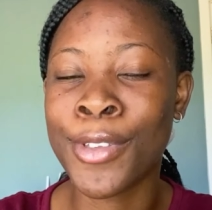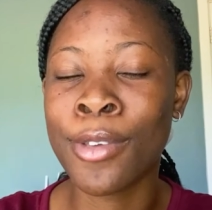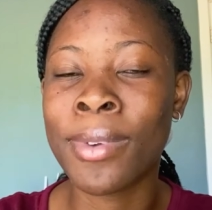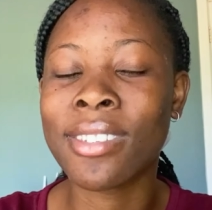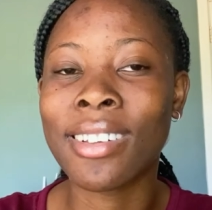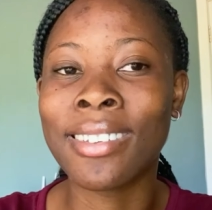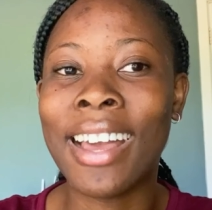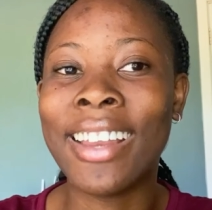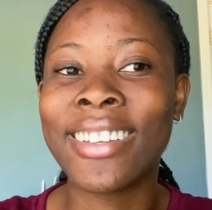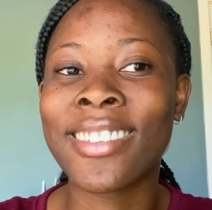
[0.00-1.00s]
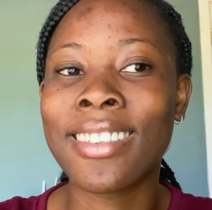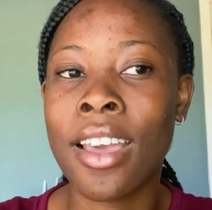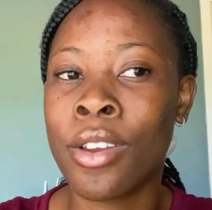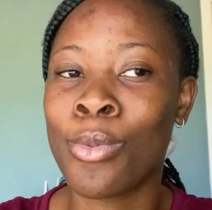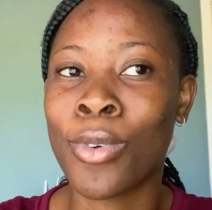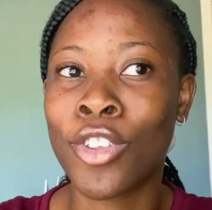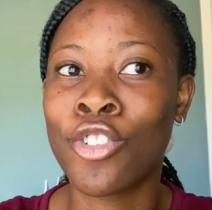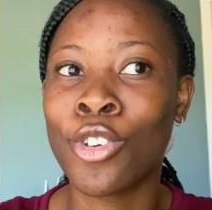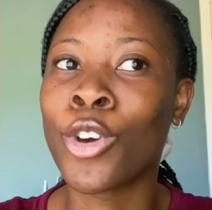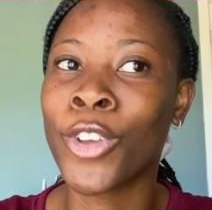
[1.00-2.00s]
You must understand what
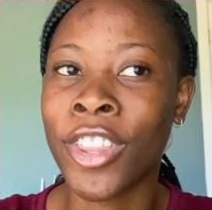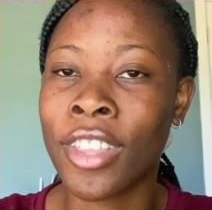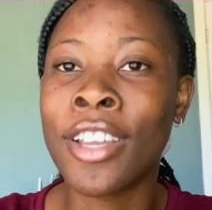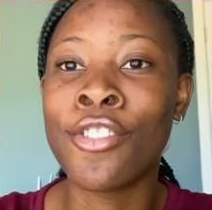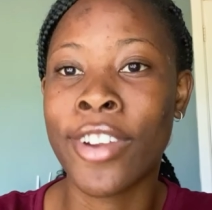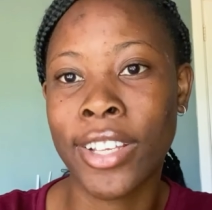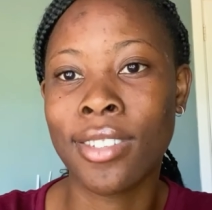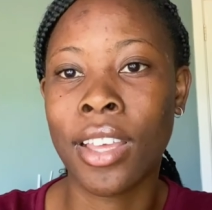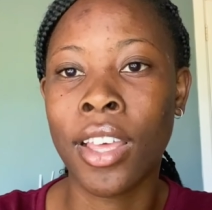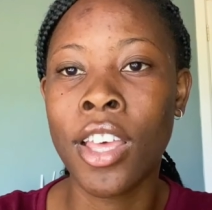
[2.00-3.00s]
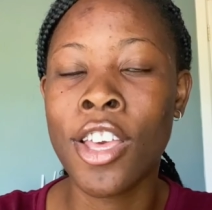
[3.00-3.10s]
you're going there and writing.